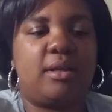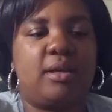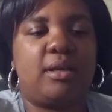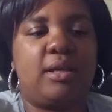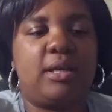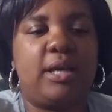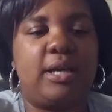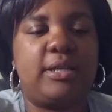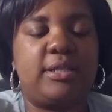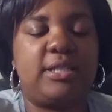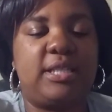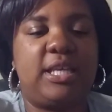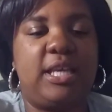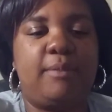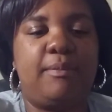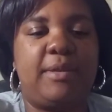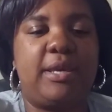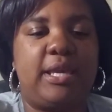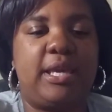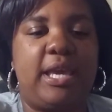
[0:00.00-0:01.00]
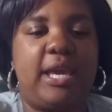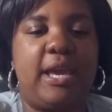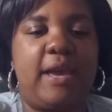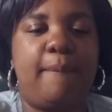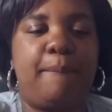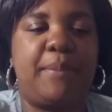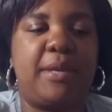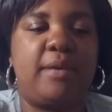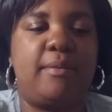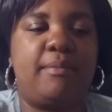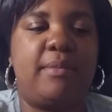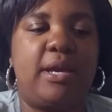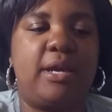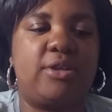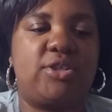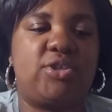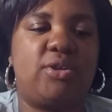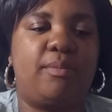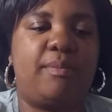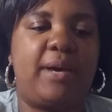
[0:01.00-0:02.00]
Contentment can't be
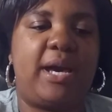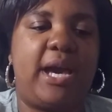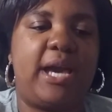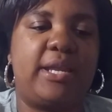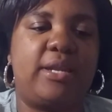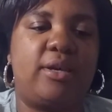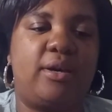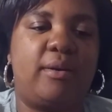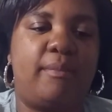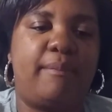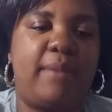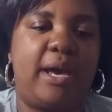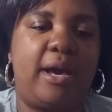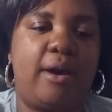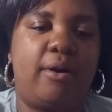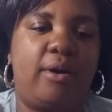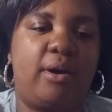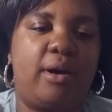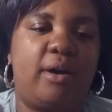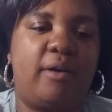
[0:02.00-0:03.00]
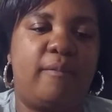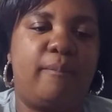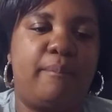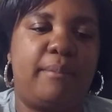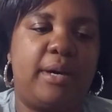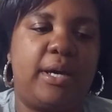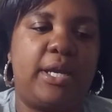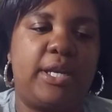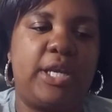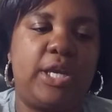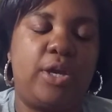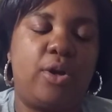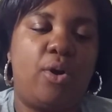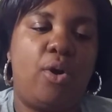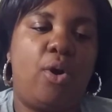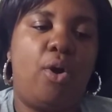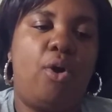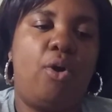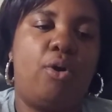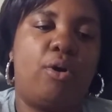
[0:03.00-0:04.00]
measured by the amount of money
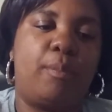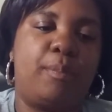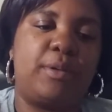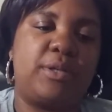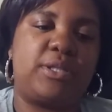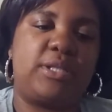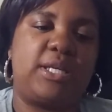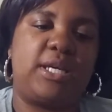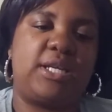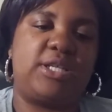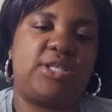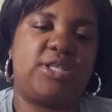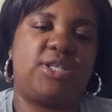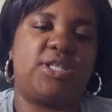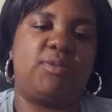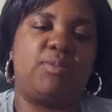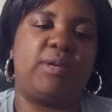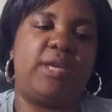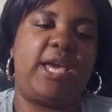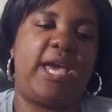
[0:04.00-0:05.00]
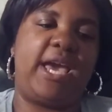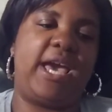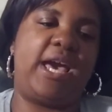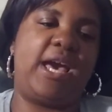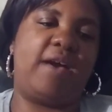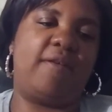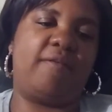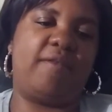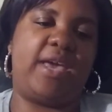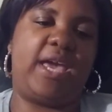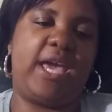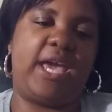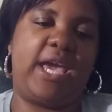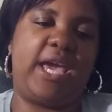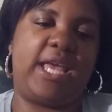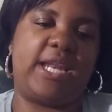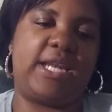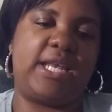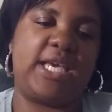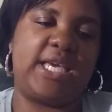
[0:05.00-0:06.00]
or possessions we have
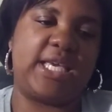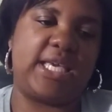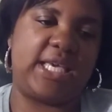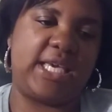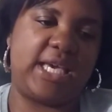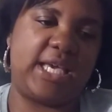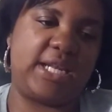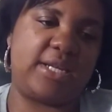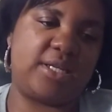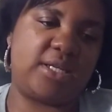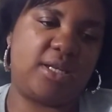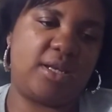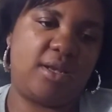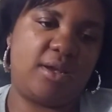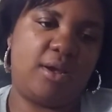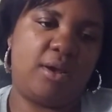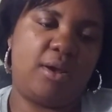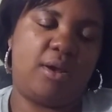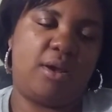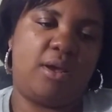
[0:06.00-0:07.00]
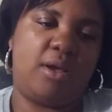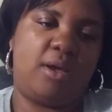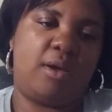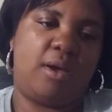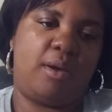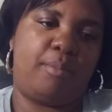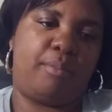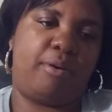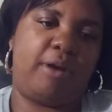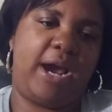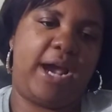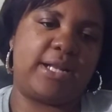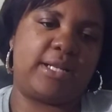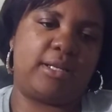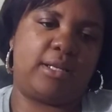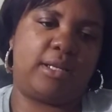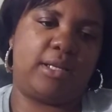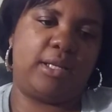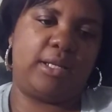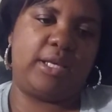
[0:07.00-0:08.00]
and get.
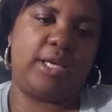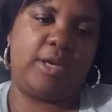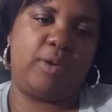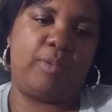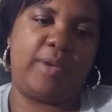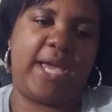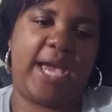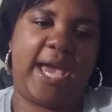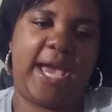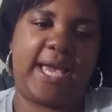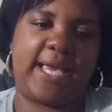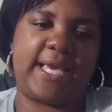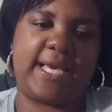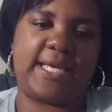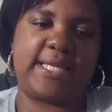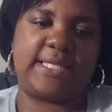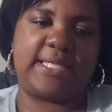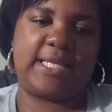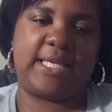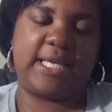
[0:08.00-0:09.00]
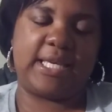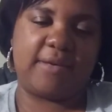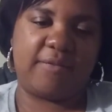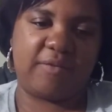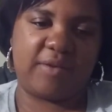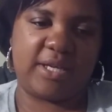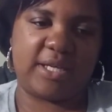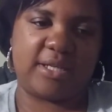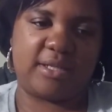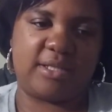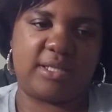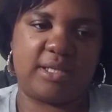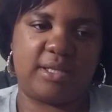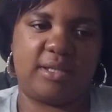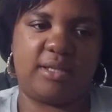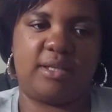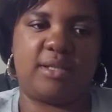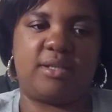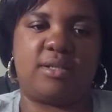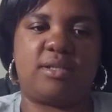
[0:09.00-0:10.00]
Practically, we act as if it
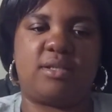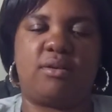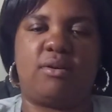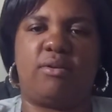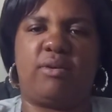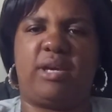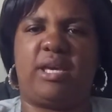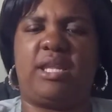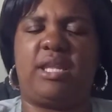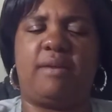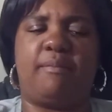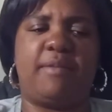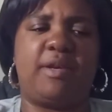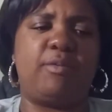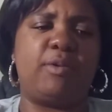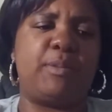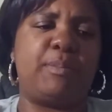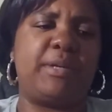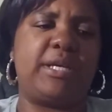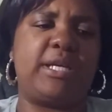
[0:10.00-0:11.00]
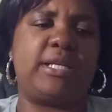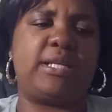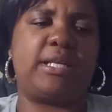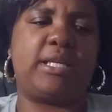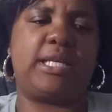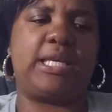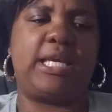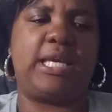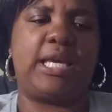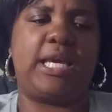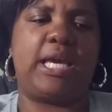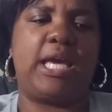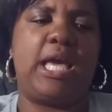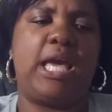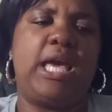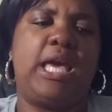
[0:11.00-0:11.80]
does. Okay, let me repeat that again.